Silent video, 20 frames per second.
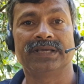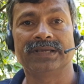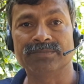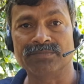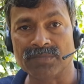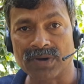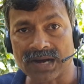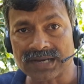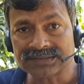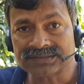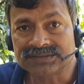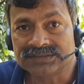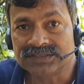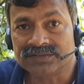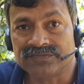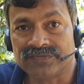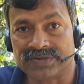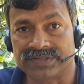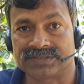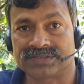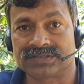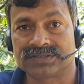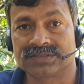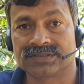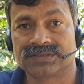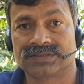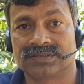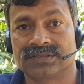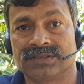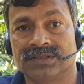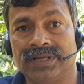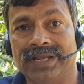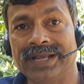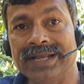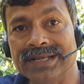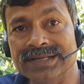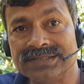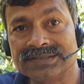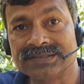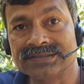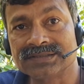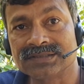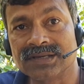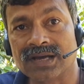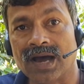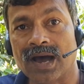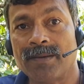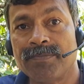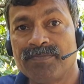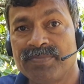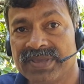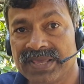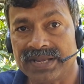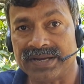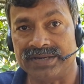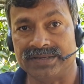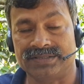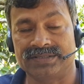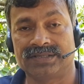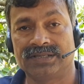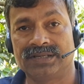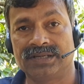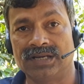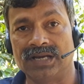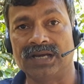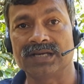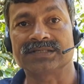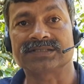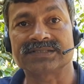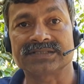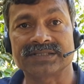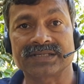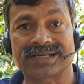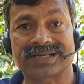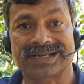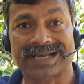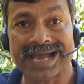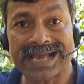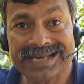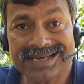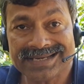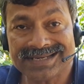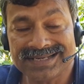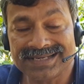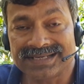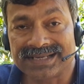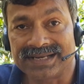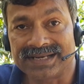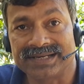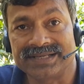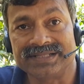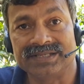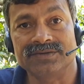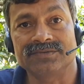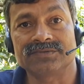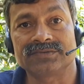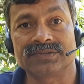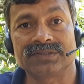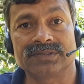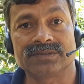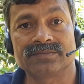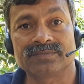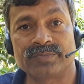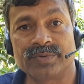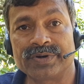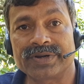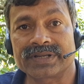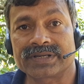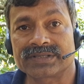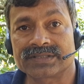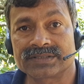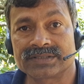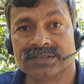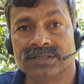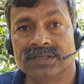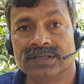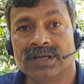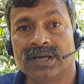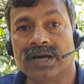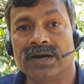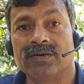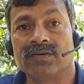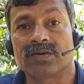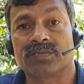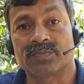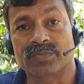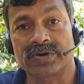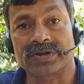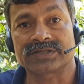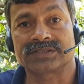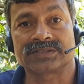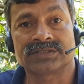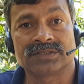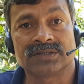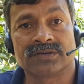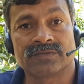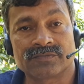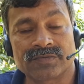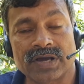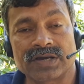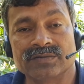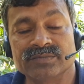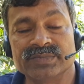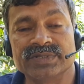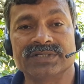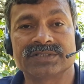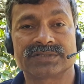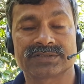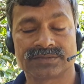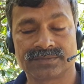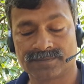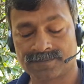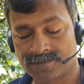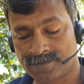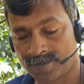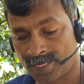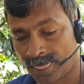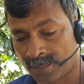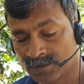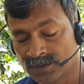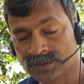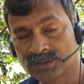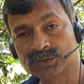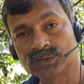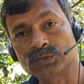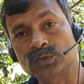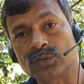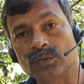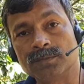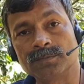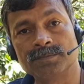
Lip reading: mass defect is appeared as the kinetic energy of the product, our product's fragments. So,